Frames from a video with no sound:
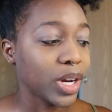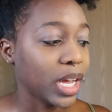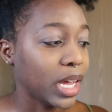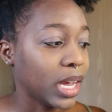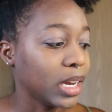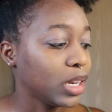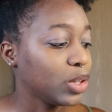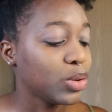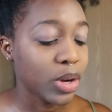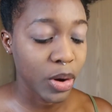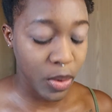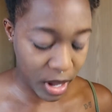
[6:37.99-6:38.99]
And, you
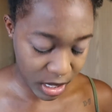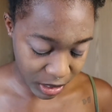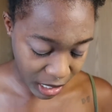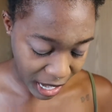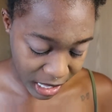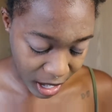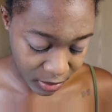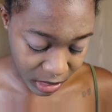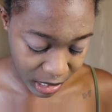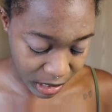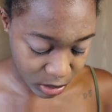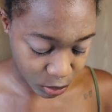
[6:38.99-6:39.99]
know, it, I, I
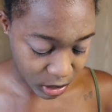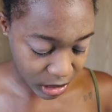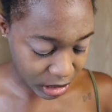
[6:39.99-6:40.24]
think is really